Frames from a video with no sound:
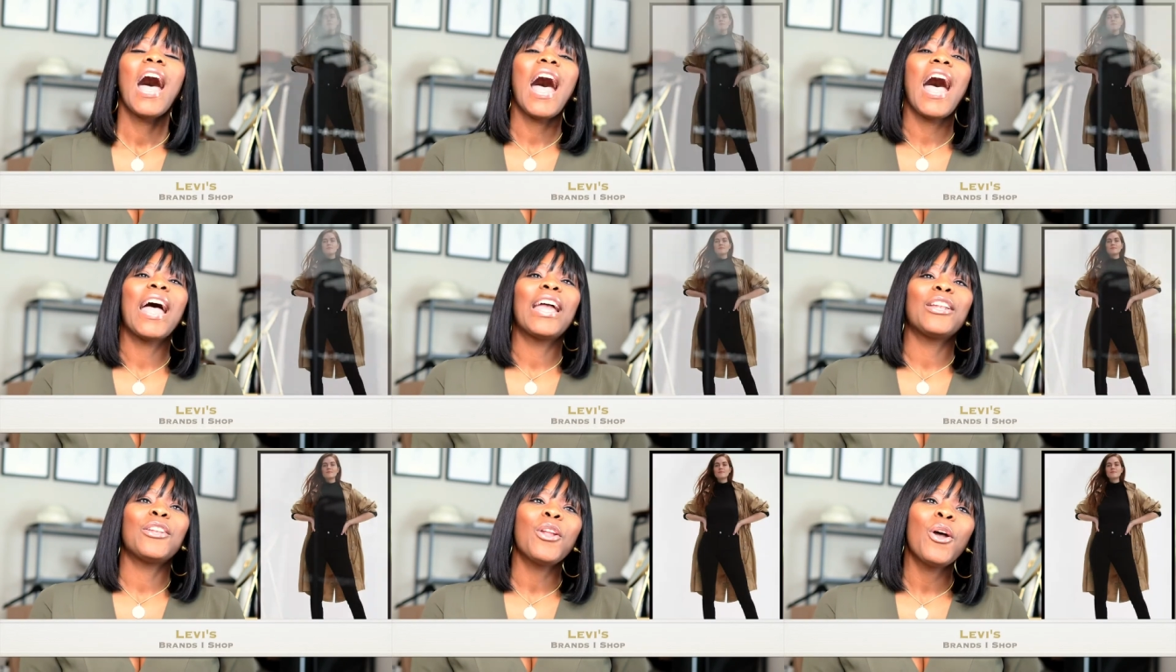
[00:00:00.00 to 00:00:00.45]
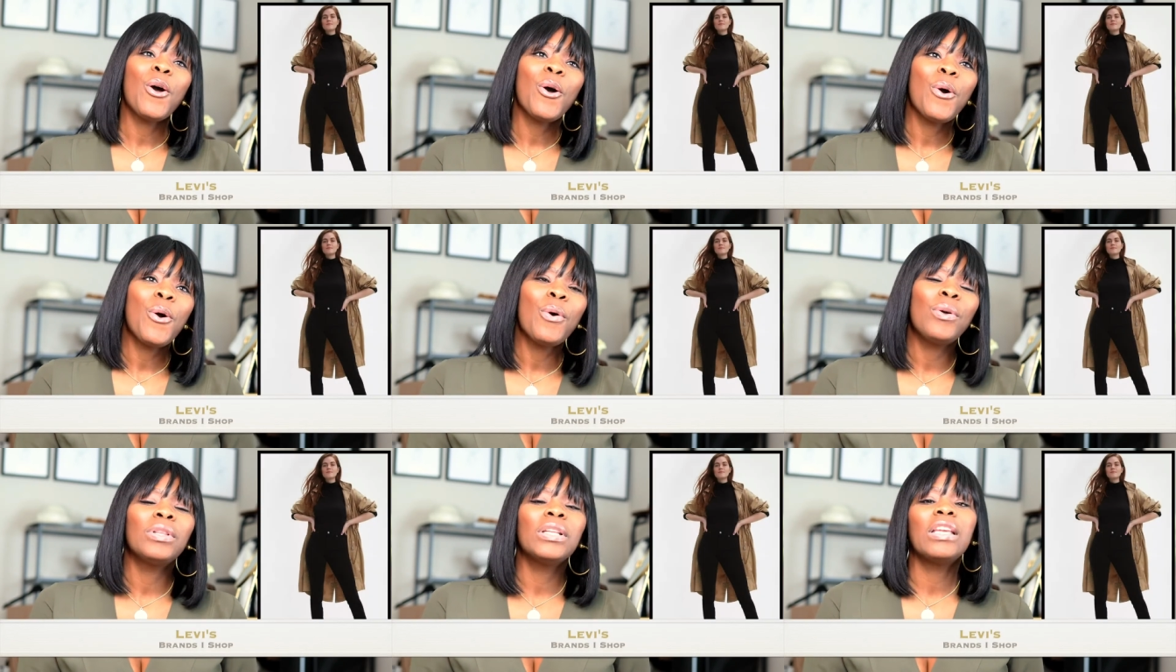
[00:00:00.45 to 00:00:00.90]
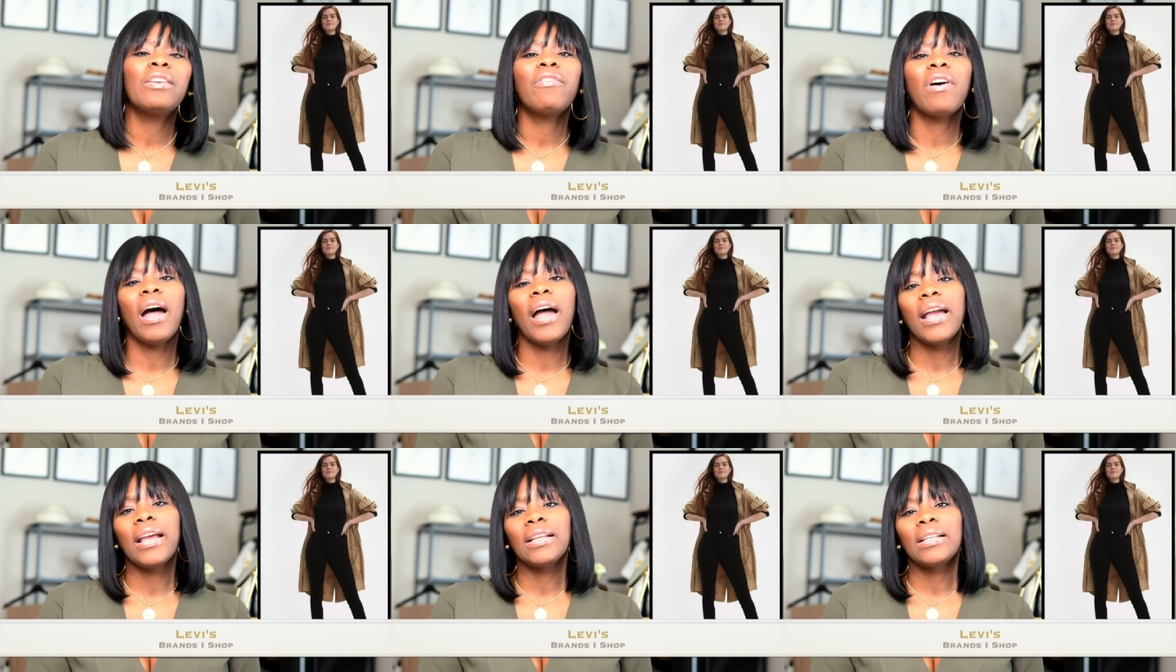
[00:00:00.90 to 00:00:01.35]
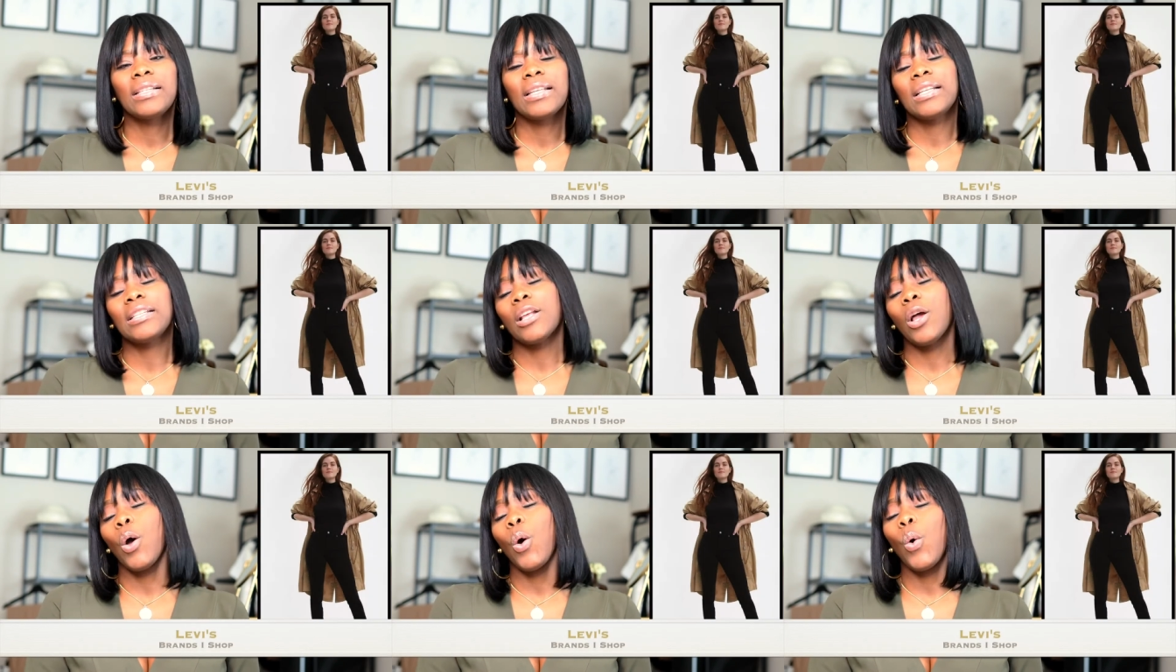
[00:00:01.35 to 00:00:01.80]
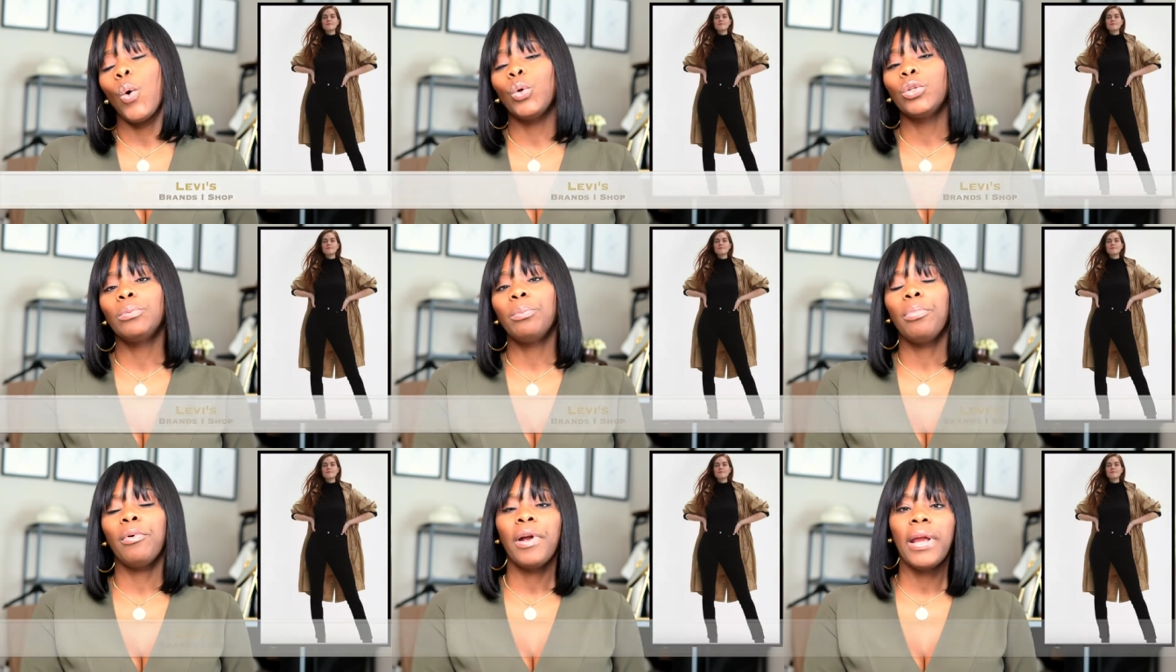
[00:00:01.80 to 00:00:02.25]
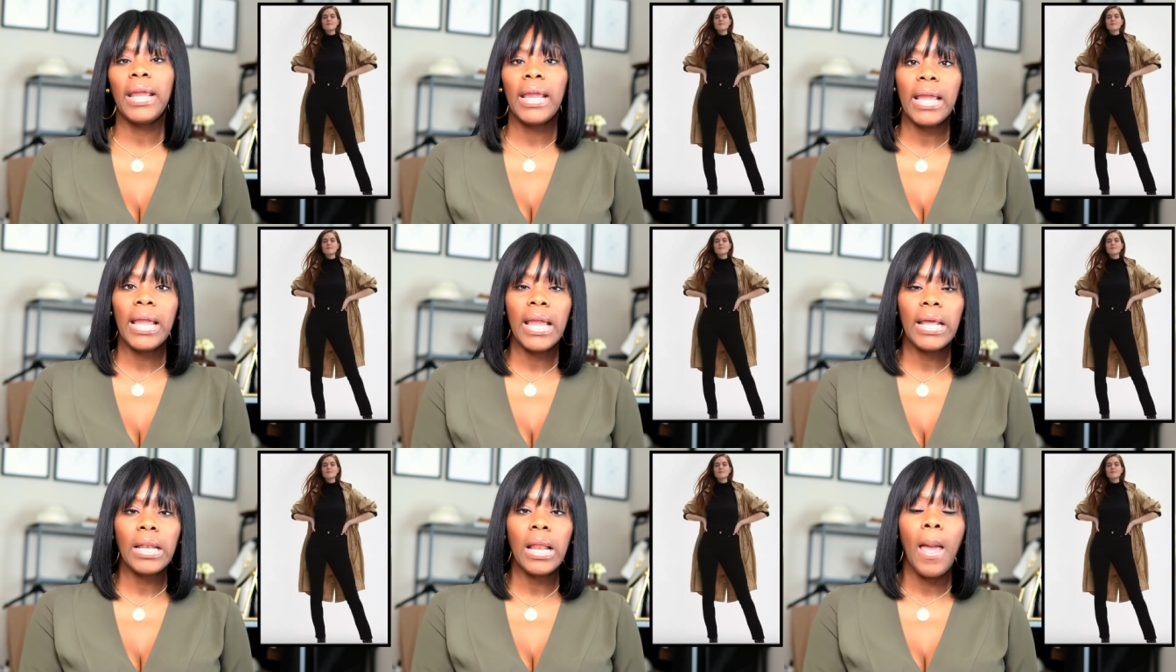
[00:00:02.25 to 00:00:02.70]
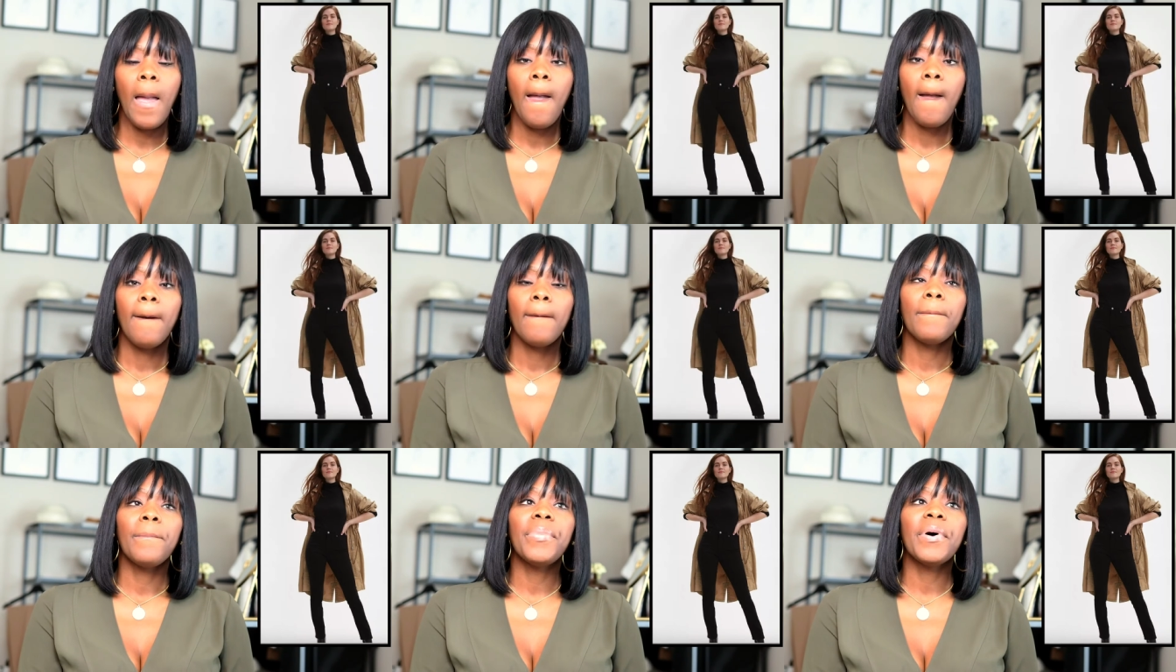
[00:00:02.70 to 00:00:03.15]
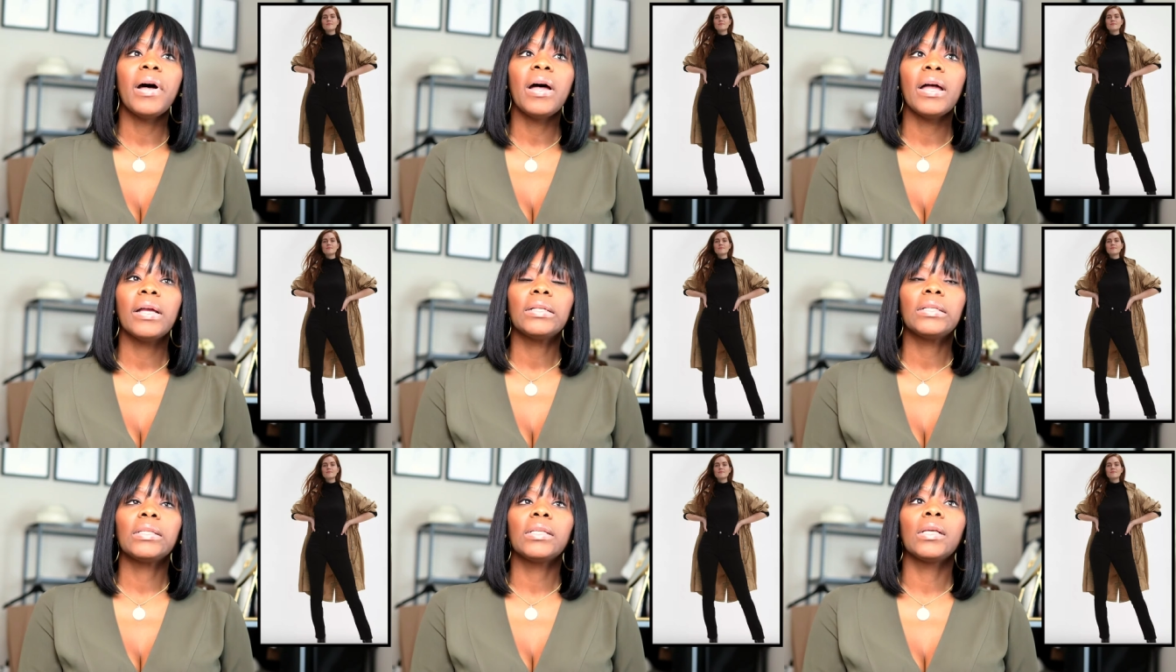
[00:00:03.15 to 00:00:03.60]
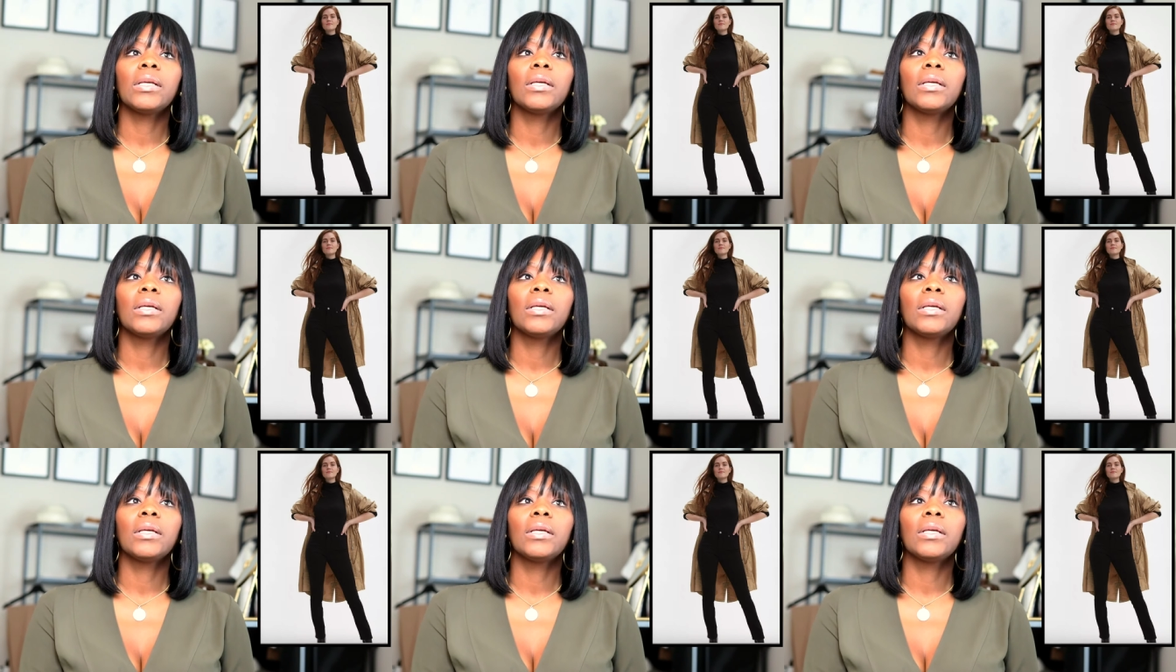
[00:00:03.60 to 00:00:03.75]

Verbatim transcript: I know Levi's is an old brand, but